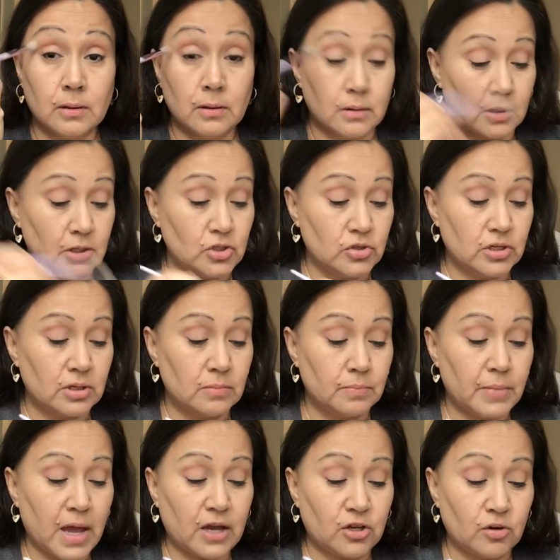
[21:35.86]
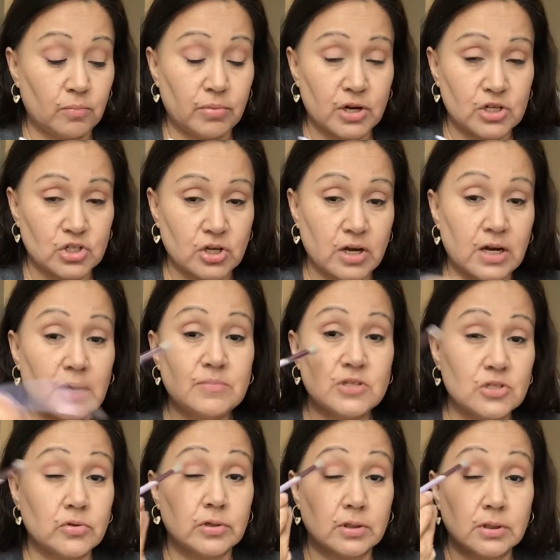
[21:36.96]
because you can pack your brush on. I'm just
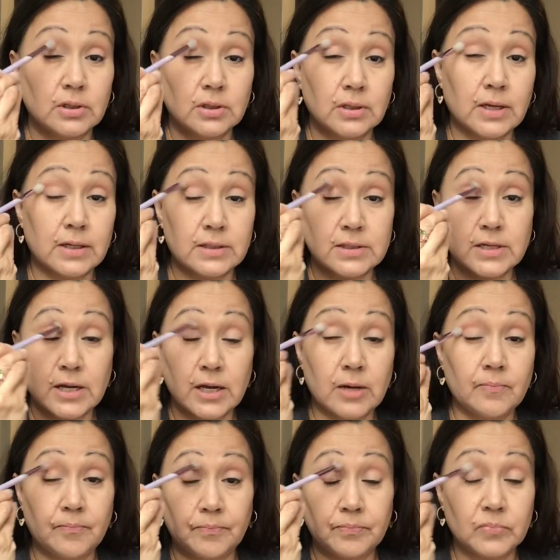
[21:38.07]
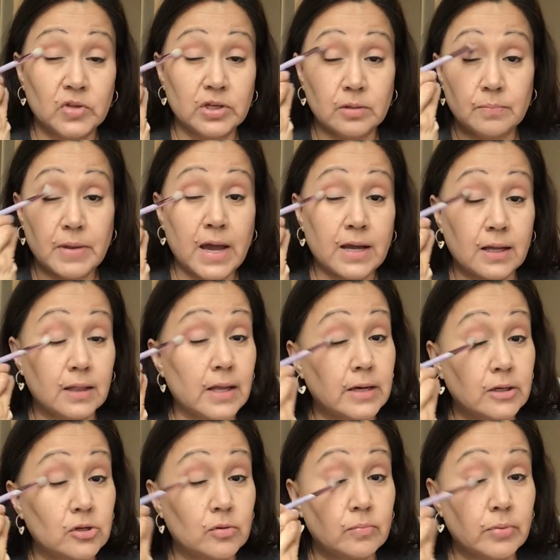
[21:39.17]
doing a little at a time. You can pack a lot
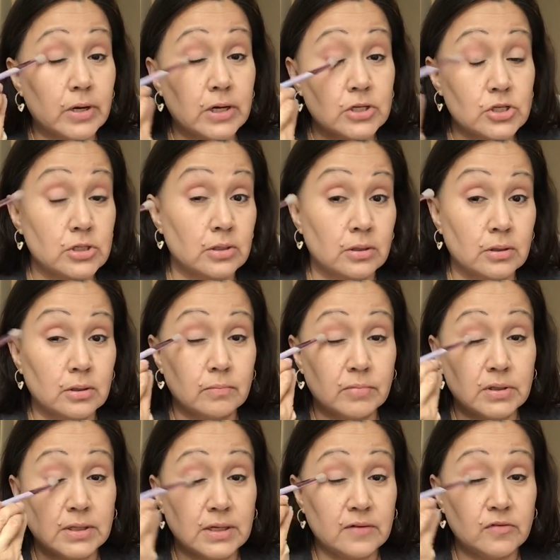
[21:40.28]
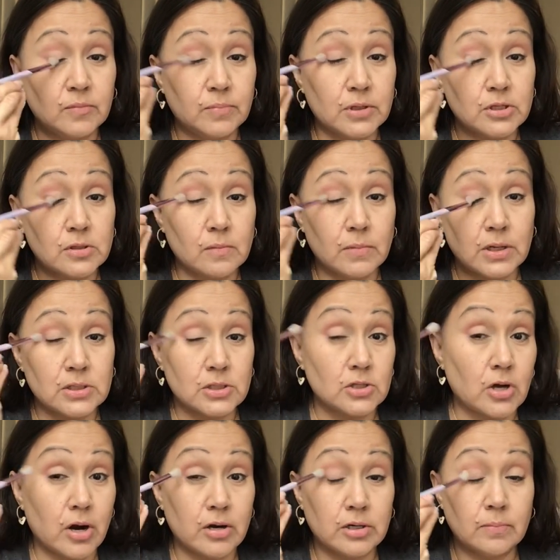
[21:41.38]
on your brush, but then if you put too much, it's
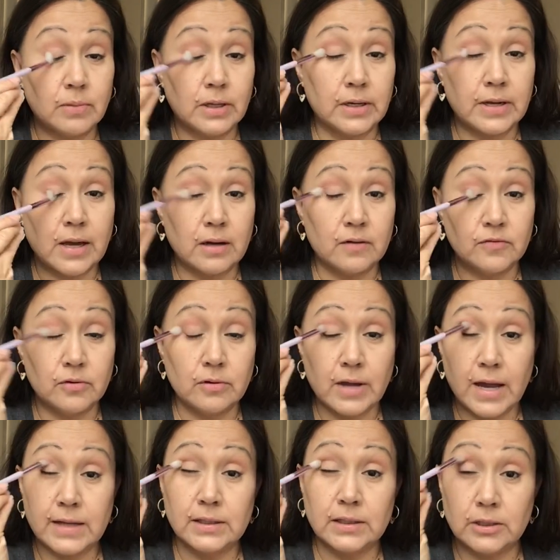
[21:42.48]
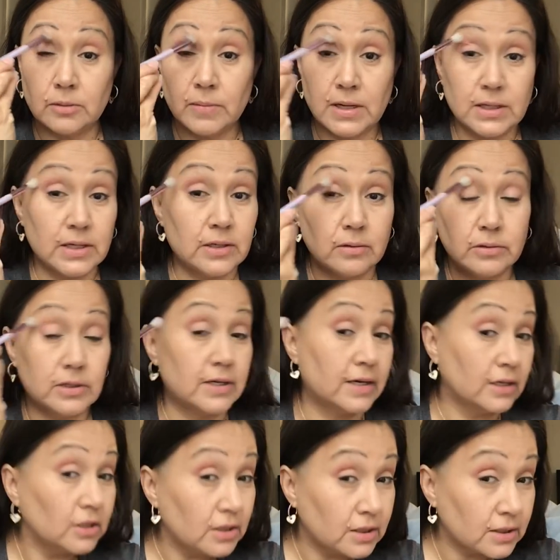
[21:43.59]
hard to blend out. If you add little by little, you kind
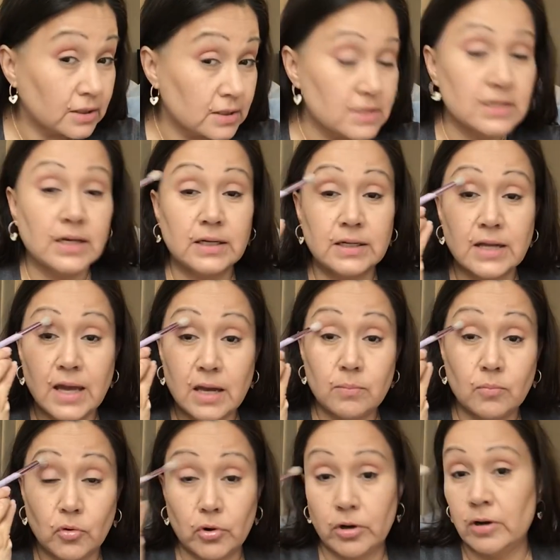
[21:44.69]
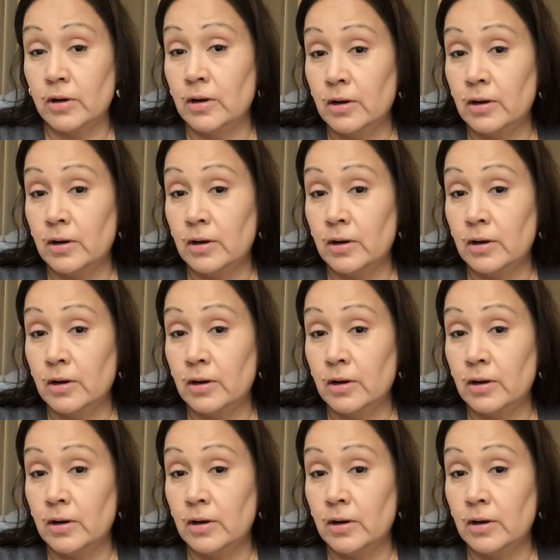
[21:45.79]
of look and see I need to add more.